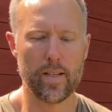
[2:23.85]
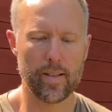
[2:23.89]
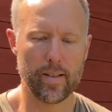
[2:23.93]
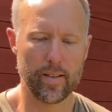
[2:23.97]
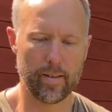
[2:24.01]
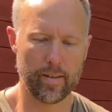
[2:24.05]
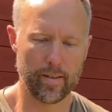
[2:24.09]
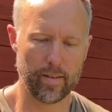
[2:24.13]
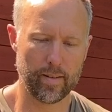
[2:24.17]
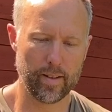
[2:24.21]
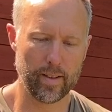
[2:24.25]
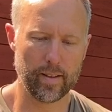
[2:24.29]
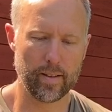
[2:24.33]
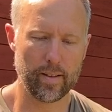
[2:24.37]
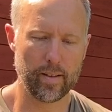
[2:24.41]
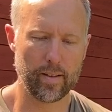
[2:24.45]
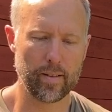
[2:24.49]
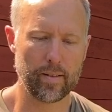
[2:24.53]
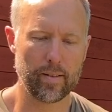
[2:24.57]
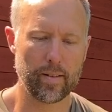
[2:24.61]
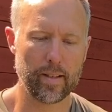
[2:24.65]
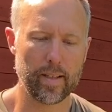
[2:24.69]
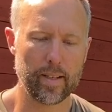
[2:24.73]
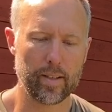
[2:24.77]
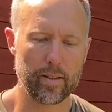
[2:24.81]
set the
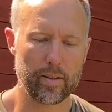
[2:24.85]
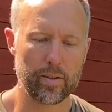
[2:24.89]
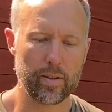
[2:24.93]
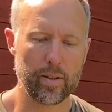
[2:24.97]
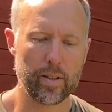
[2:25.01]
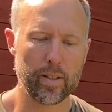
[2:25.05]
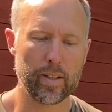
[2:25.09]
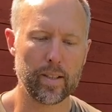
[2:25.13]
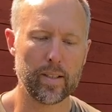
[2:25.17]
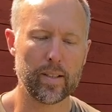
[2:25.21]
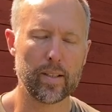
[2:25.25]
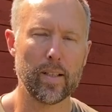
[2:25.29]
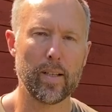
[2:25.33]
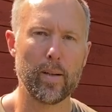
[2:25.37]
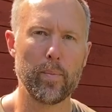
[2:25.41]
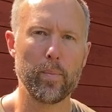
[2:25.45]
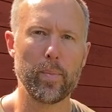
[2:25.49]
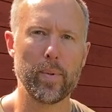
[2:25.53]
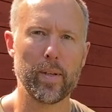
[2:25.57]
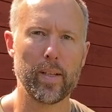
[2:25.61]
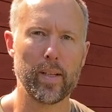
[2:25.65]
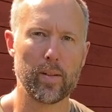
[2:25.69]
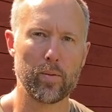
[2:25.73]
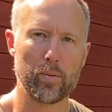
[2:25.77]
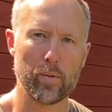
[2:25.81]
desired target temp,
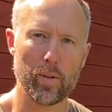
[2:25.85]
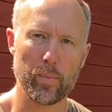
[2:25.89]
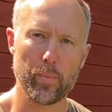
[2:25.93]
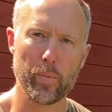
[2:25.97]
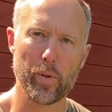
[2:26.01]
and it will